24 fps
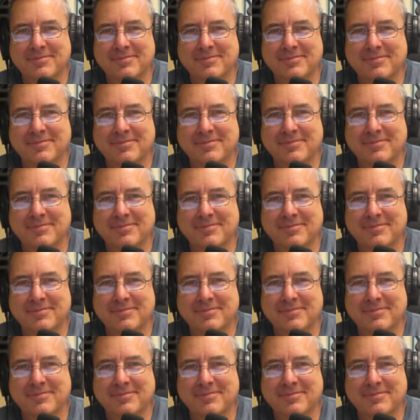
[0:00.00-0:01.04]

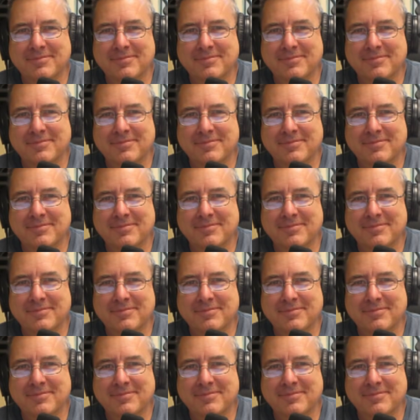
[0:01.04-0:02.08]

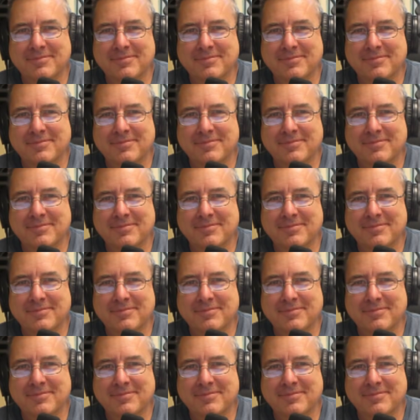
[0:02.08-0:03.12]

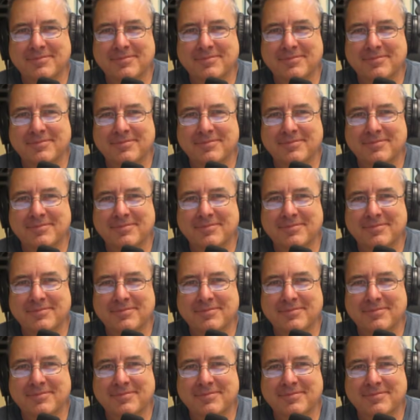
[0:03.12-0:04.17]

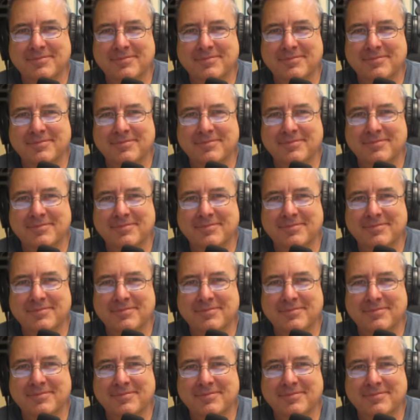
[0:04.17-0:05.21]

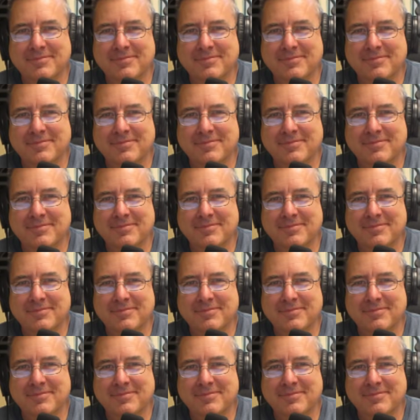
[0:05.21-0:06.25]

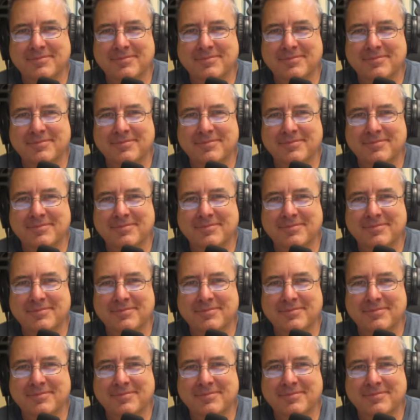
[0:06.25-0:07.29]

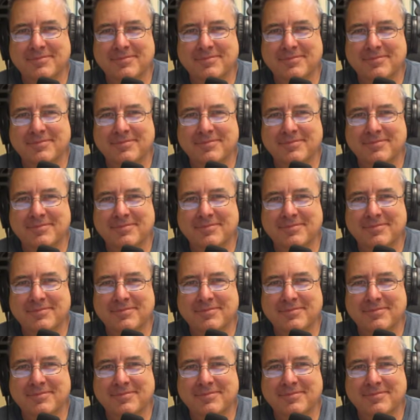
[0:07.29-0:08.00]
No words are spoken by the person on screen.